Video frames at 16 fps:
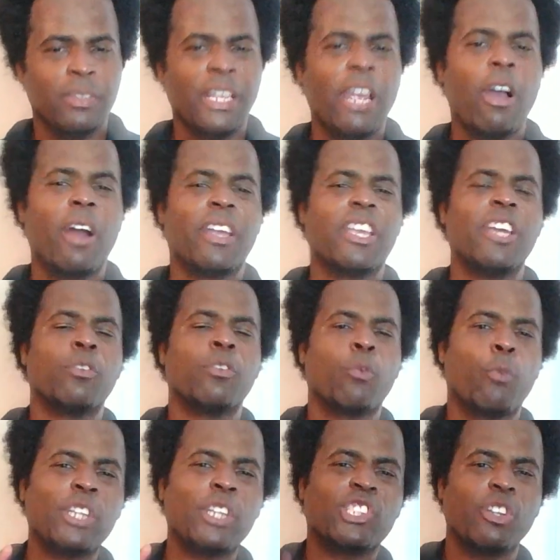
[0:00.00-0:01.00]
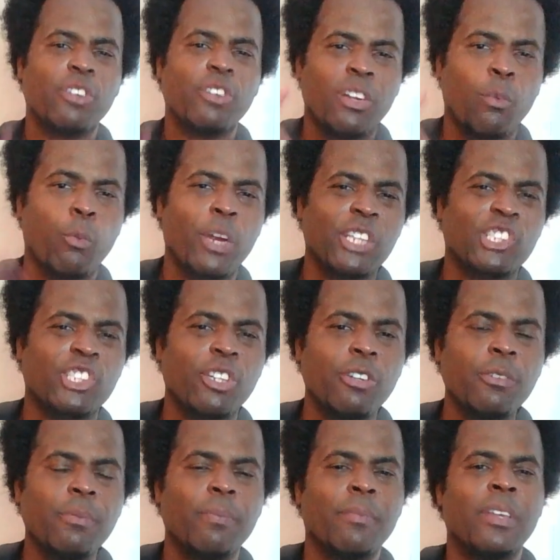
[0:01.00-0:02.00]
They are getting richer and
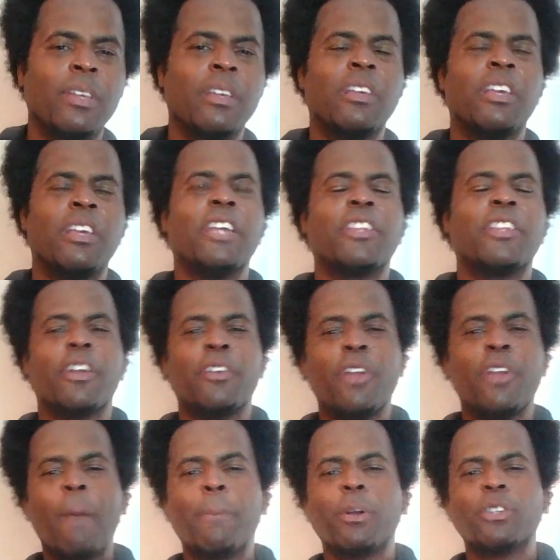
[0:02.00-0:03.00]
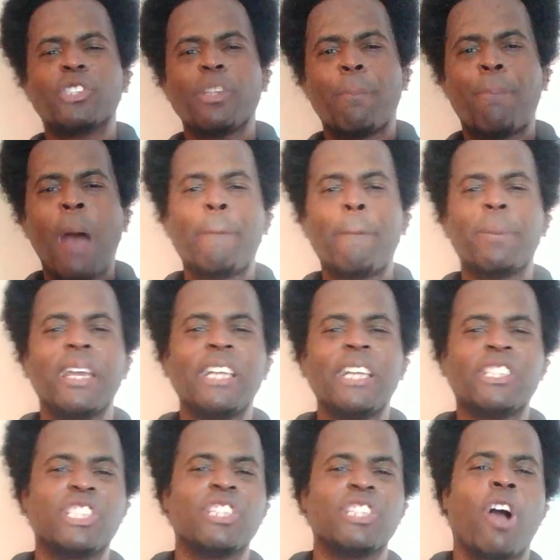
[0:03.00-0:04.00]
richer, and their numbers and
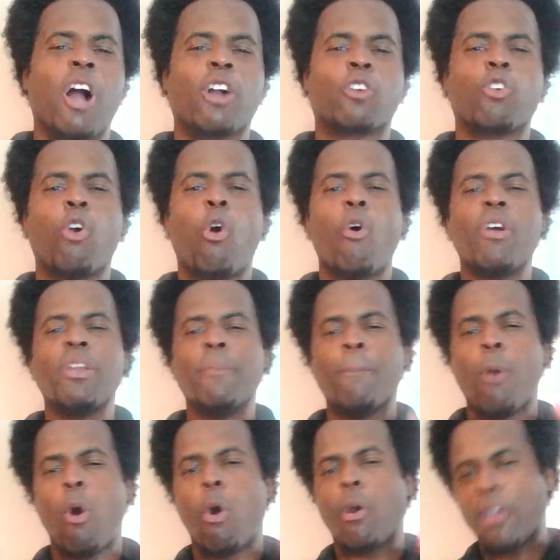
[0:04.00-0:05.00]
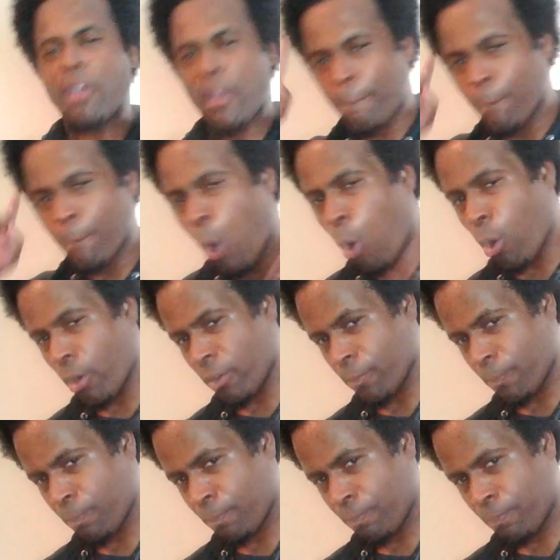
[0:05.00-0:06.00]
population are growing more and more.